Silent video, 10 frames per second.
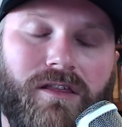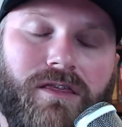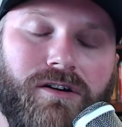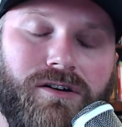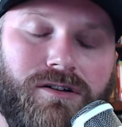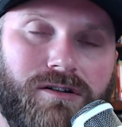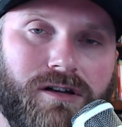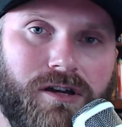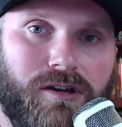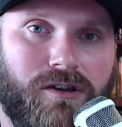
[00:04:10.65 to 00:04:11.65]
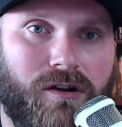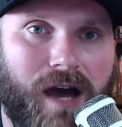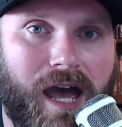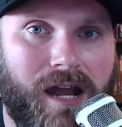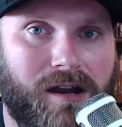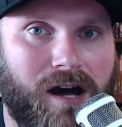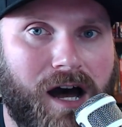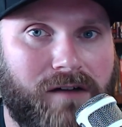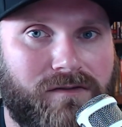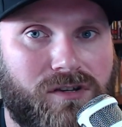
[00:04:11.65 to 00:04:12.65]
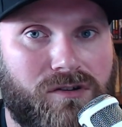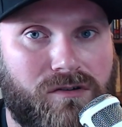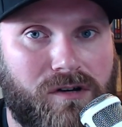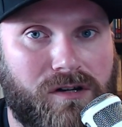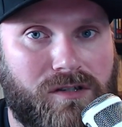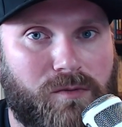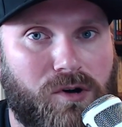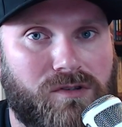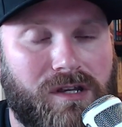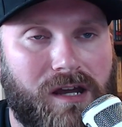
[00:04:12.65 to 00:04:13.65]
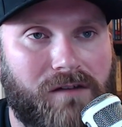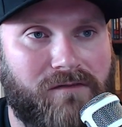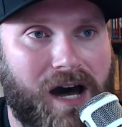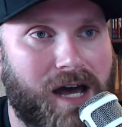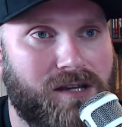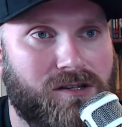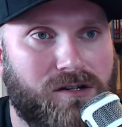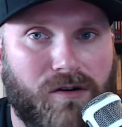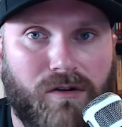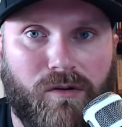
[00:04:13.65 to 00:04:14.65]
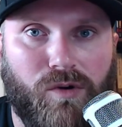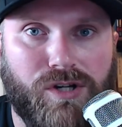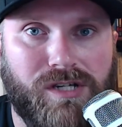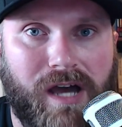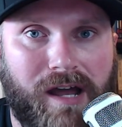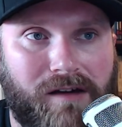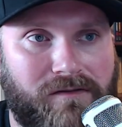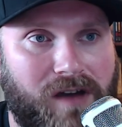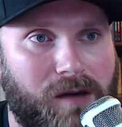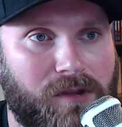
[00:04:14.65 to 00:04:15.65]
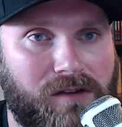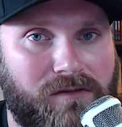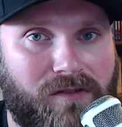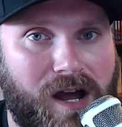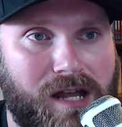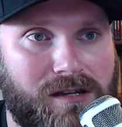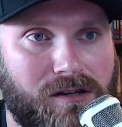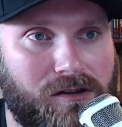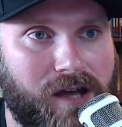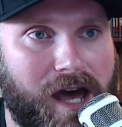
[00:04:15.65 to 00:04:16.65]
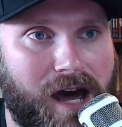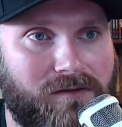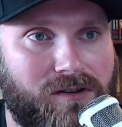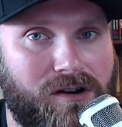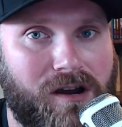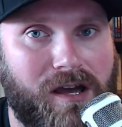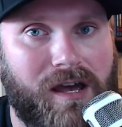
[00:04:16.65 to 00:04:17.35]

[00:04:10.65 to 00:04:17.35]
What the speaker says: They'll, hand it off to a supposed advisor or worse yet, a family friend to look after.